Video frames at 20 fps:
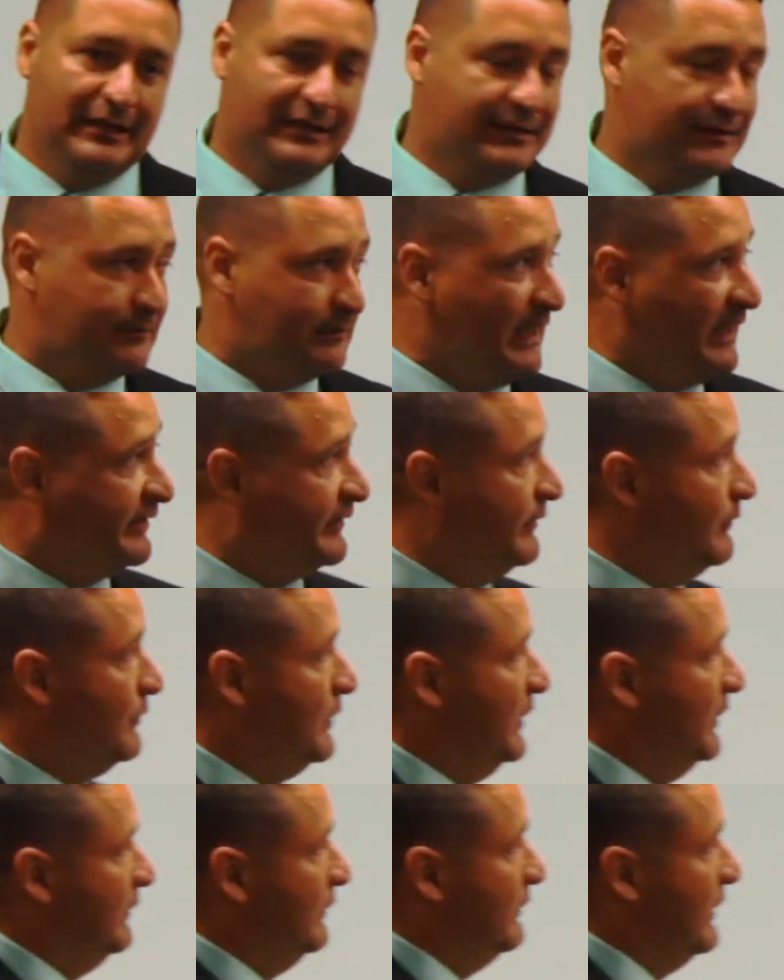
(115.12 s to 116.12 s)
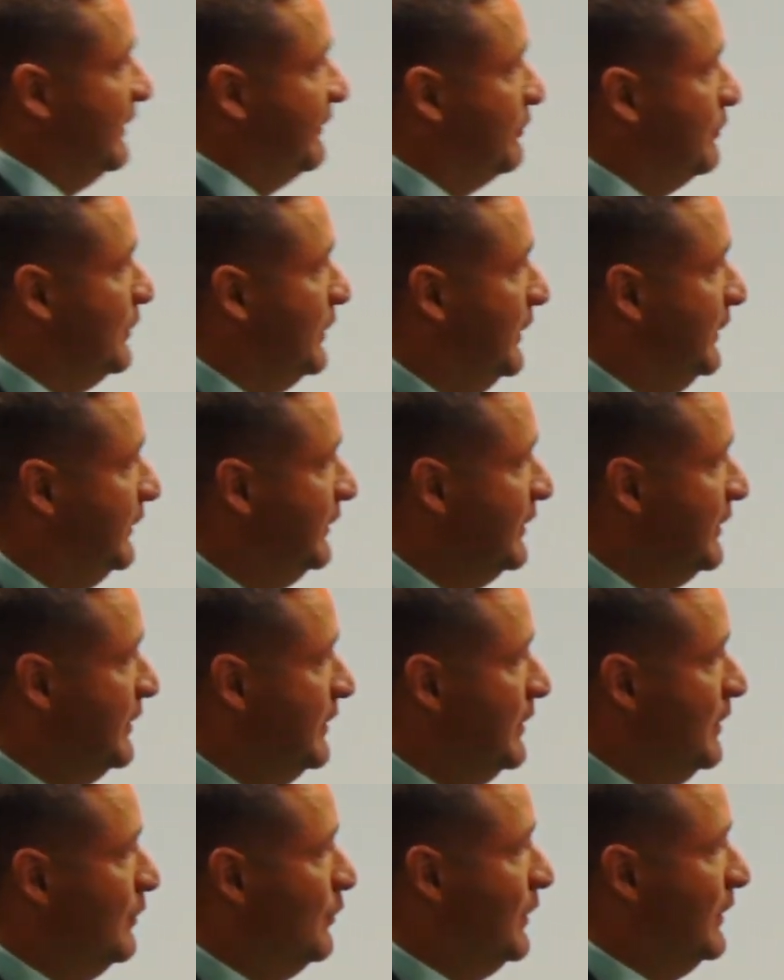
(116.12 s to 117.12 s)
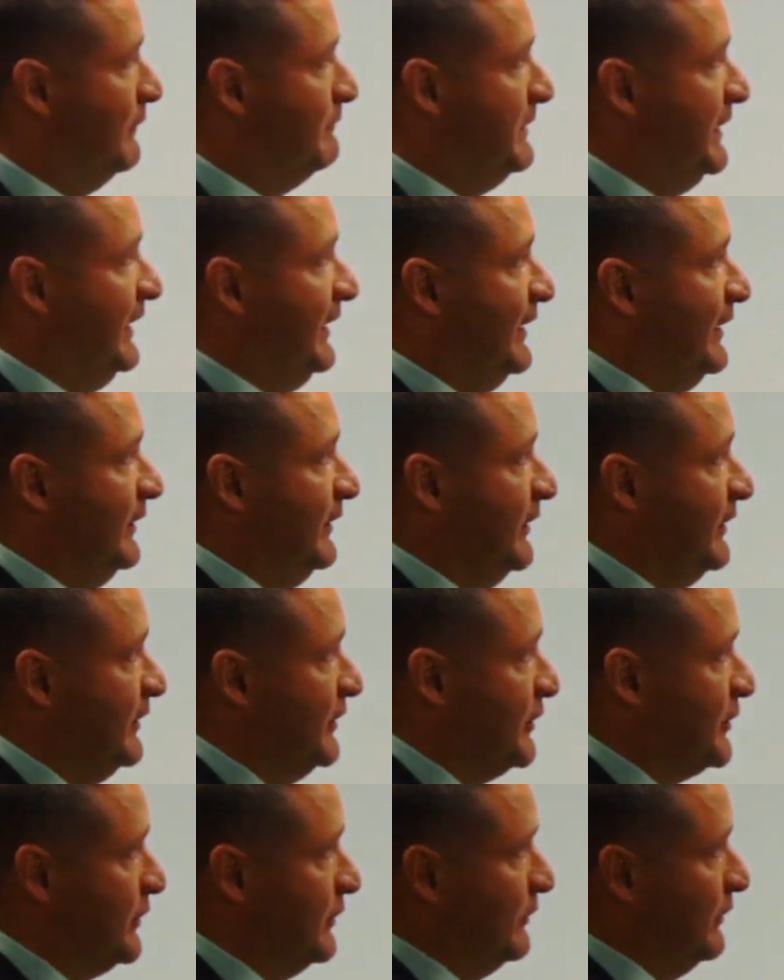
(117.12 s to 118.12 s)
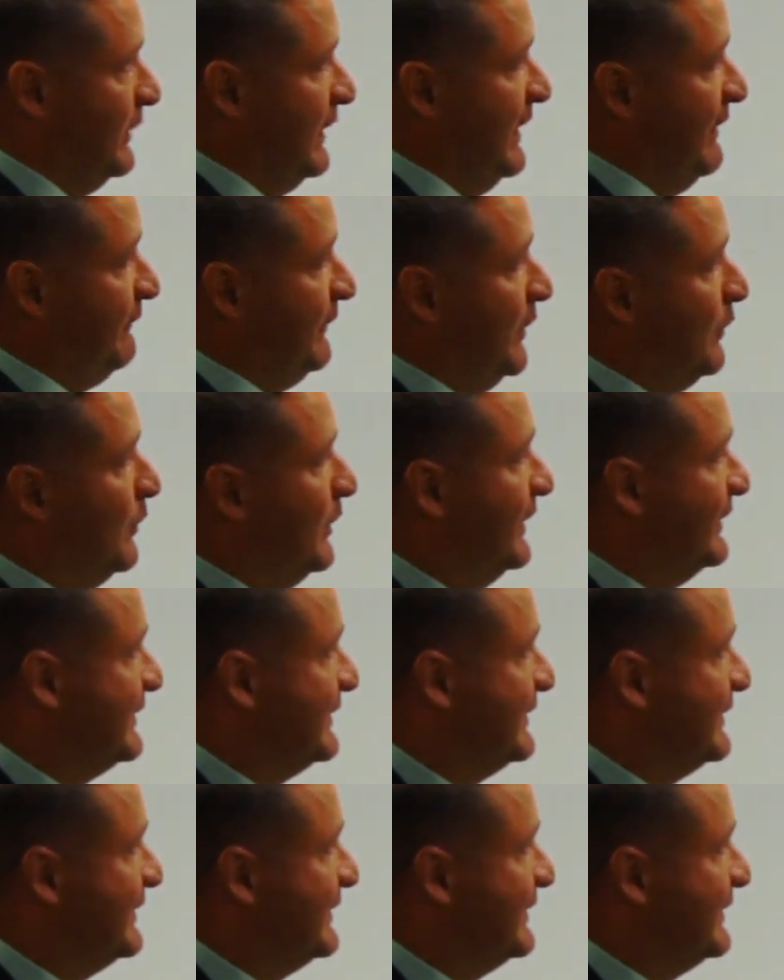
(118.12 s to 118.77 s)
let people know where they are, and then again at the end is being able to